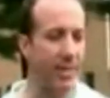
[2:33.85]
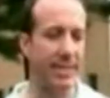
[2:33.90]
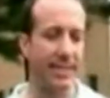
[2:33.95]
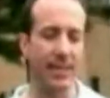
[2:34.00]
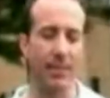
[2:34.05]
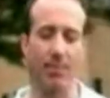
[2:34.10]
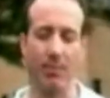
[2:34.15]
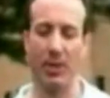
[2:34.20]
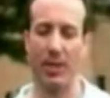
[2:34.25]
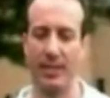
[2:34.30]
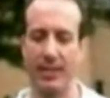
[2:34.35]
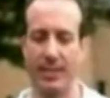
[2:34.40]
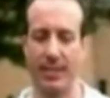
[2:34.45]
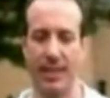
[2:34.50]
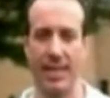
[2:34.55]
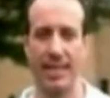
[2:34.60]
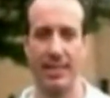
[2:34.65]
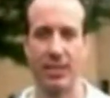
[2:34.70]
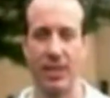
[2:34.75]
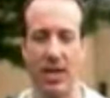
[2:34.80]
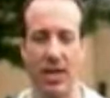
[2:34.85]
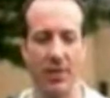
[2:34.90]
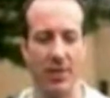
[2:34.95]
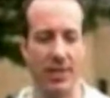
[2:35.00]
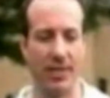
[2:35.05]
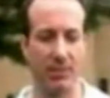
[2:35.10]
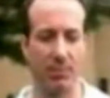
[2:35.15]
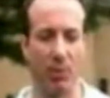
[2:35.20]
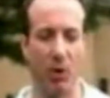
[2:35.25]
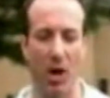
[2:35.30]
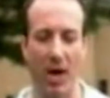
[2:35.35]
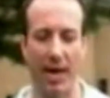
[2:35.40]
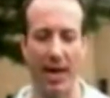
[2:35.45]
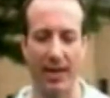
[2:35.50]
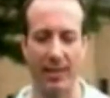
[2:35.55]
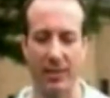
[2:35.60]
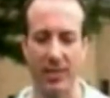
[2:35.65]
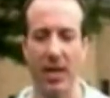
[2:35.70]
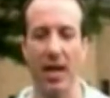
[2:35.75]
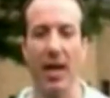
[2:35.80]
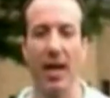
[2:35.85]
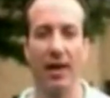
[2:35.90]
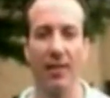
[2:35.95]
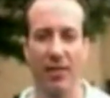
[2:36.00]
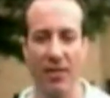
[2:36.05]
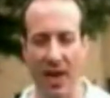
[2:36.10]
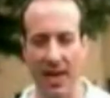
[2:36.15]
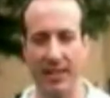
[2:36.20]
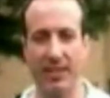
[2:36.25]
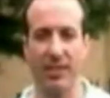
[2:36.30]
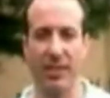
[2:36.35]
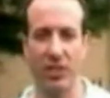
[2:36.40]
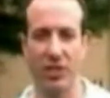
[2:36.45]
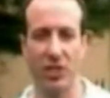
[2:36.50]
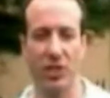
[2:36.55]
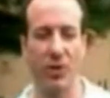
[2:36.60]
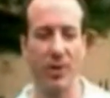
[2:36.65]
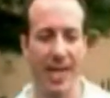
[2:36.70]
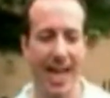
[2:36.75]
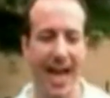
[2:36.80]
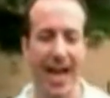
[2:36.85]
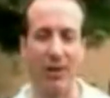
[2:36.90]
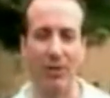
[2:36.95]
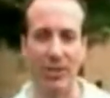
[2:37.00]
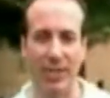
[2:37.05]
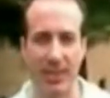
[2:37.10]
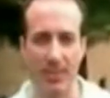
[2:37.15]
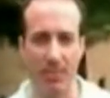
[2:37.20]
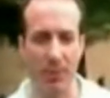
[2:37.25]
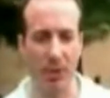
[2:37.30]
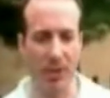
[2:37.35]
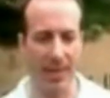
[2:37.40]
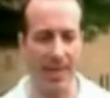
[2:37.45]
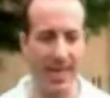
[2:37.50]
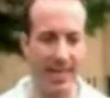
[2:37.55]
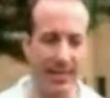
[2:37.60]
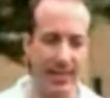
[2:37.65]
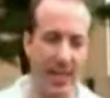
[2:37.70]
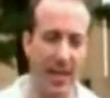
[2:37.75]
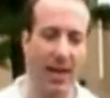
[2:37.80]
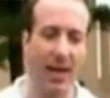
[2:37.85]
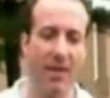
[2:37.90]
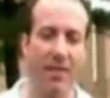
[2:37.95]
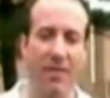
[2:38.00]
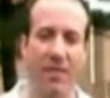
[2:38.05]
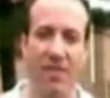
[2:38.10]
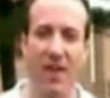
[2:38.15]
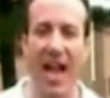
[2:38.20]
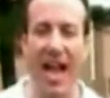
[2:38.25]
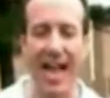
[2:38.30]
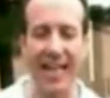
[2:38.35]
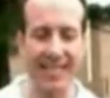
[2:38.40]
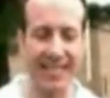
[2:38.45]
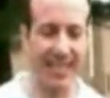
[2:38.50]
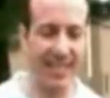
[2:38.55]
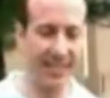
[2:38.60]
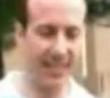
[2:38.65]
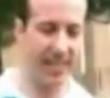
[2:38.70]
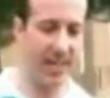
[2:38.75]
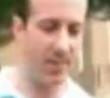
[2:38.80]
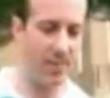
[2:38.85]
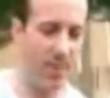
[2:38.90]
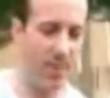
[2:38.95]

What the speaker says: simple installation on this product. In fact, I'm going to show you how simple it is, fast as can